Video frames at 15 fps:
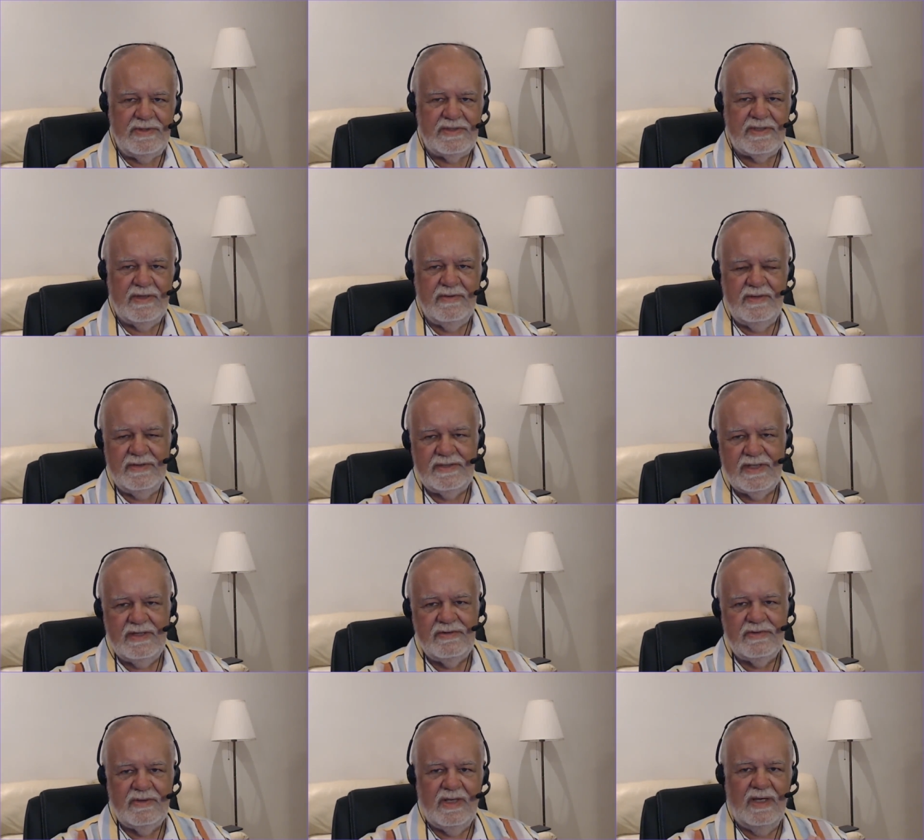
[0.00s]
So the
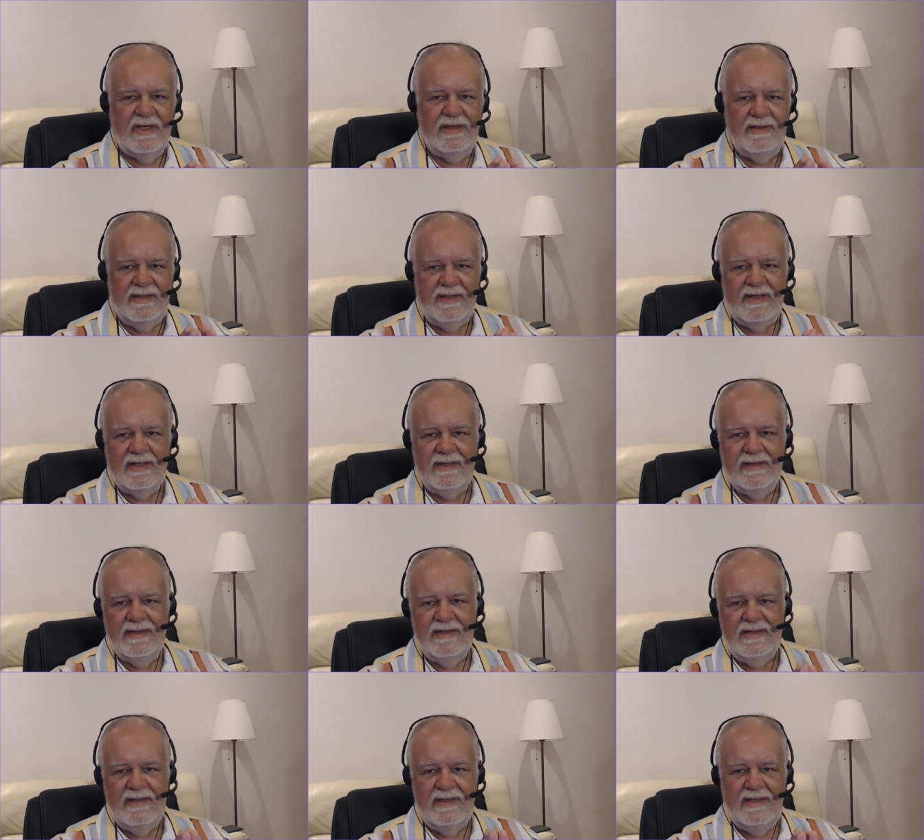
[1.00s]
central idea
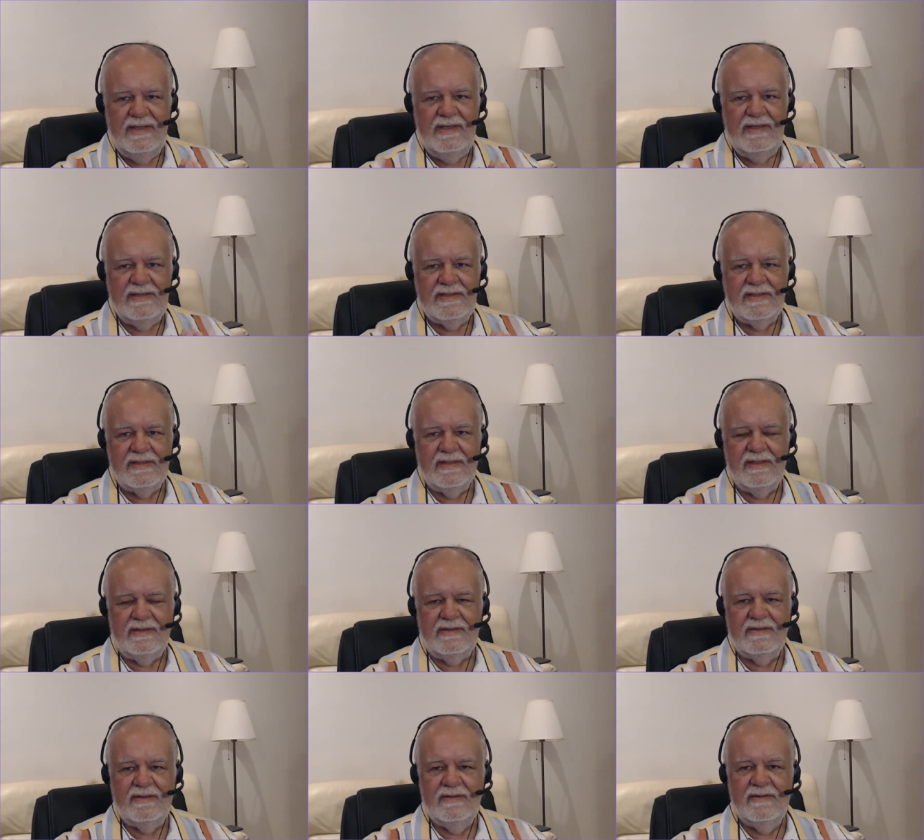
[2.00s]
is that